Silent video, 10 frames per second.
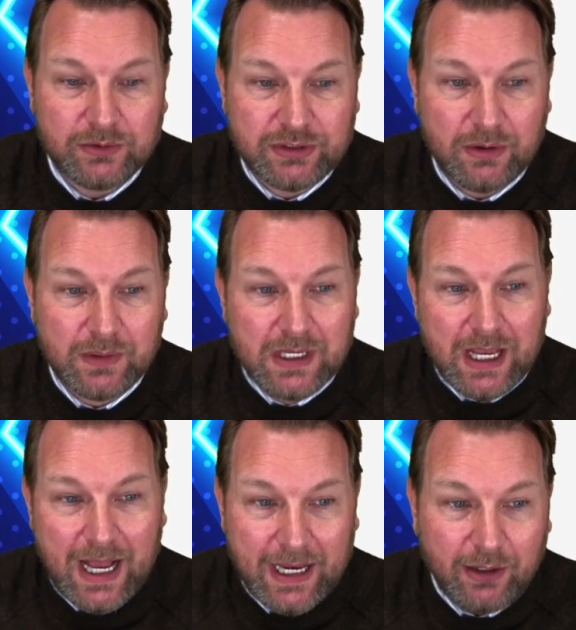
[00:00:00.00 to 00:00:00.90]
So
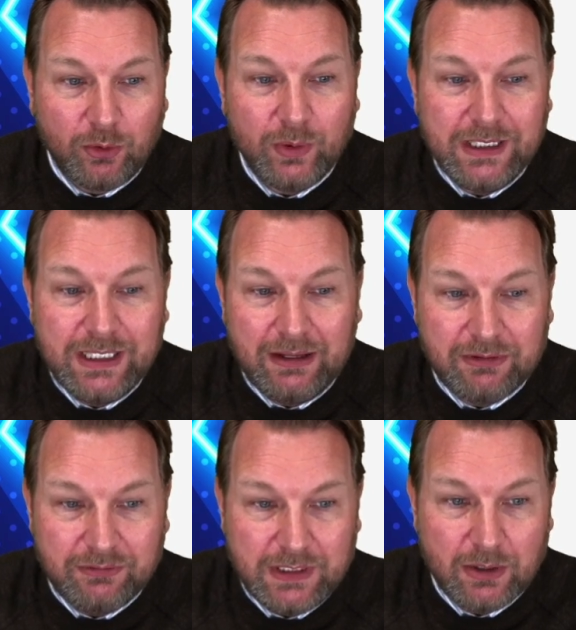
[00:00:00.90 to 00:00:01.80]
I already have
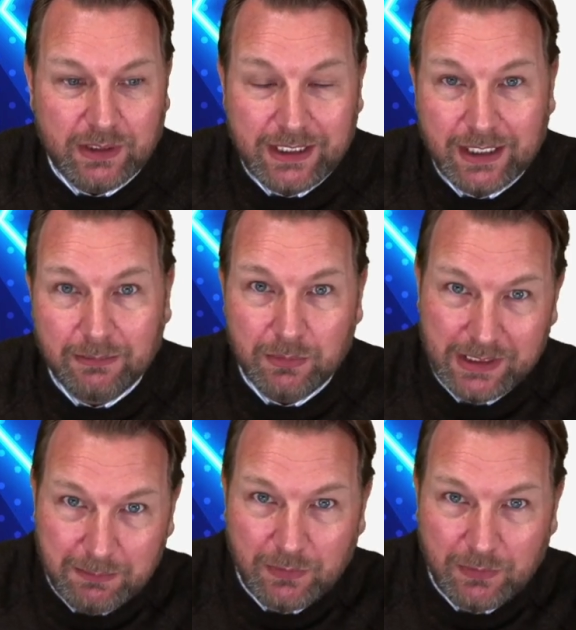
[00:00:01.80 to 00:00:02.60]
a video in here, but let